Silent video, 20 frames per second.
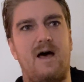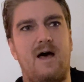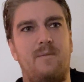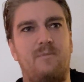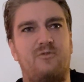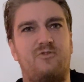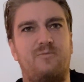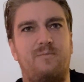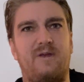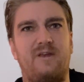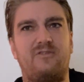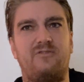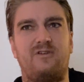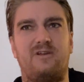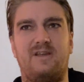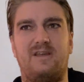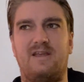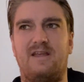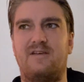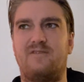
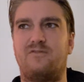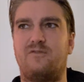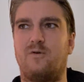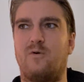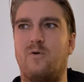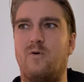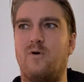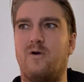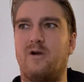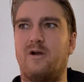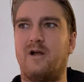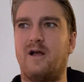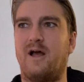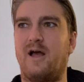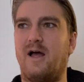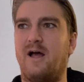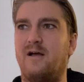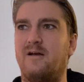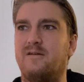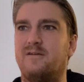especially if
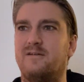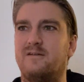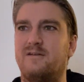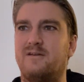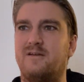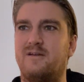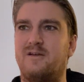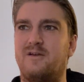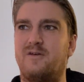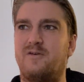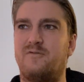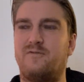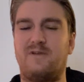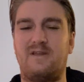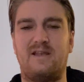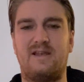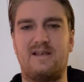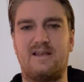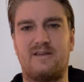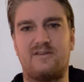you're
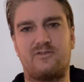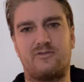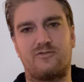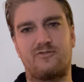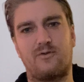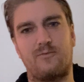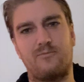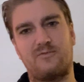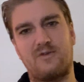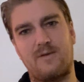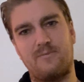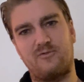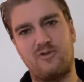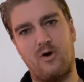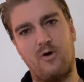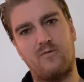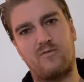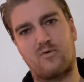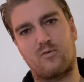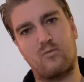feeling that you're sometimes
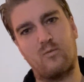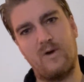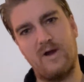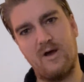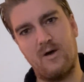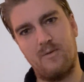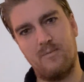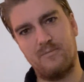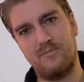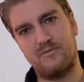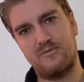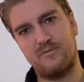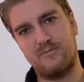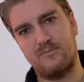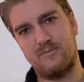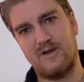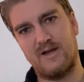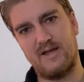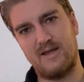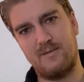overwhelmed
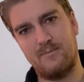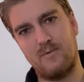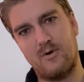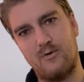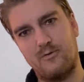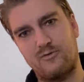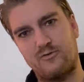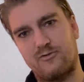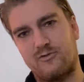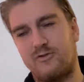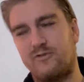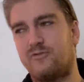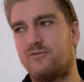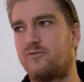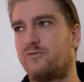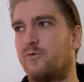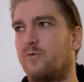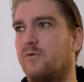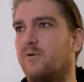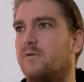by emotions,
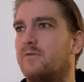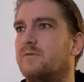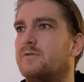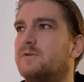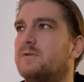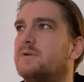or